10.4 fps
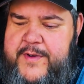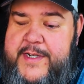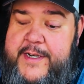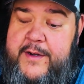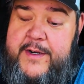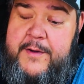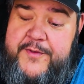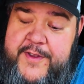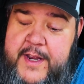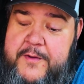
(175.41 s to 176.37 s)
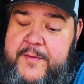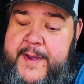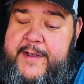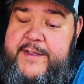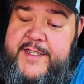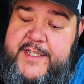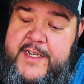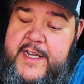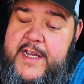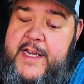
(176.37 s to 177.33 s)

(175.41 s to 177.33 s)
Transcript: Well, no, not with the mountains.